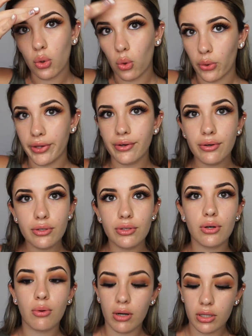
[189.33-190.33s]
oil, you
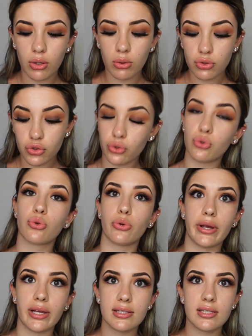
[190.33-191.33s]
don't want to go too
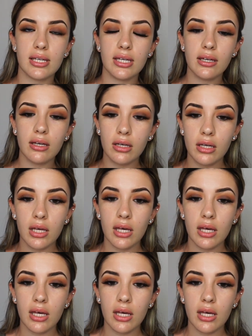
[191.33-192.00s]
crazy,